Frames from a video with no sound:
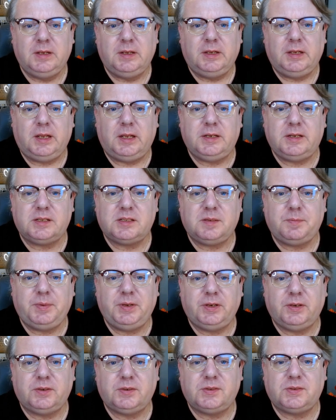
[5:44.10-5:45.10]
and
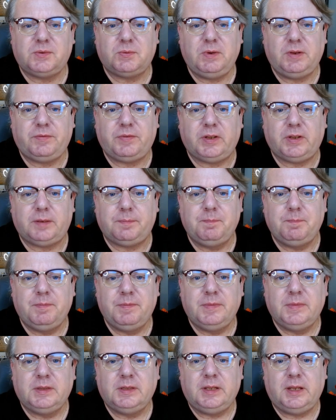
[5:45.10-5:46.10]
disappears with it,
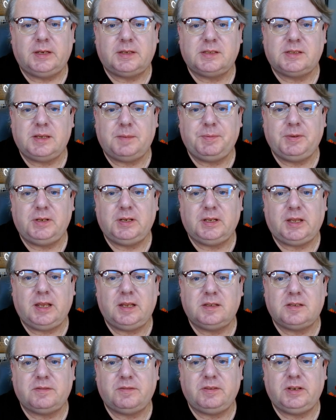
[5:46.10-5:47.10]
except in the
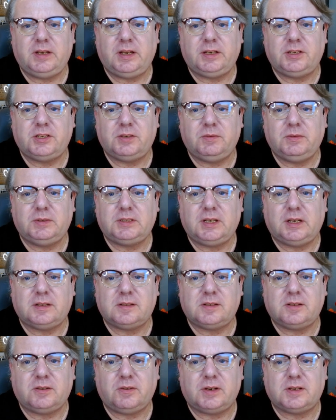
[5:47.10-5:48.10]
case of a nation which
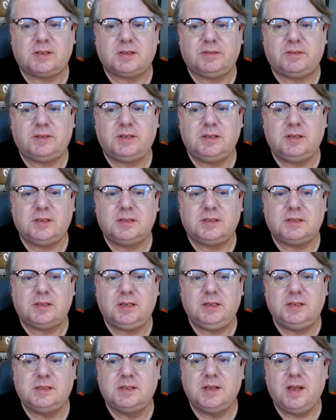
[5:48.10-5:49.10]
has aggressive
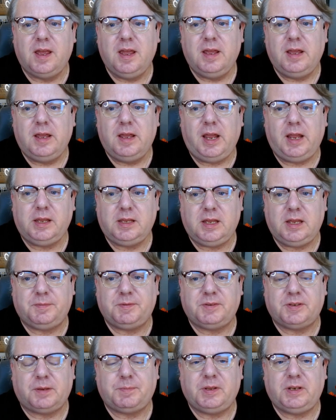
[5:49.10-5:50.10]
tendencies and keeps
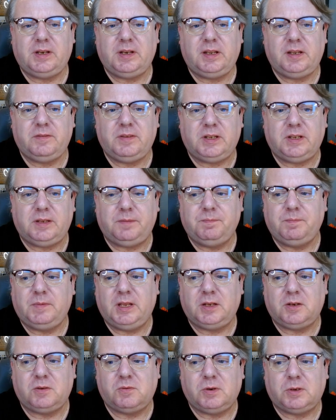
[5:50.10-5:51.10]
up a Navy,"
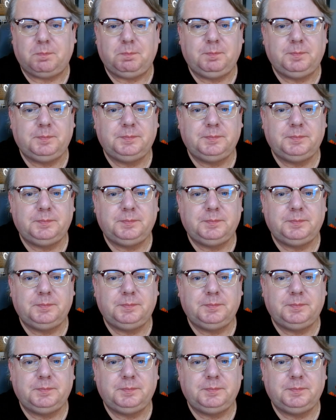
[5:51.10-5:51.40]
end quote.